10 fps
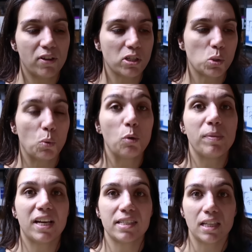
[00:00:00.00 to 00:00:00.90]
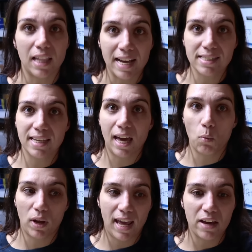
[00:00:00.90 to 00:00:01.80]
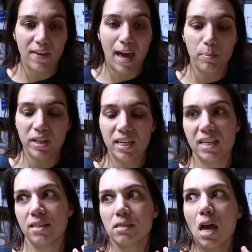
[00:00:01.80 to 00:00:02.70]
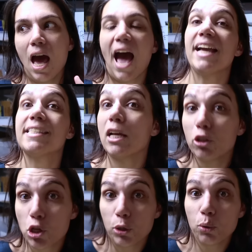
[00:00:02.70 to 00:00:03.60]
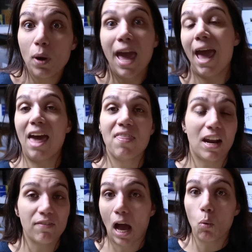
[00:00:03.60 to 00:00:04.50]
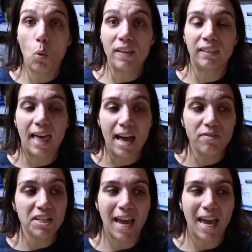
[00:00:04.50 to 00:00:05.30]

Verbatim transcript: fell swoop because the last thing I want to have happen is I sell two and then I've got one left.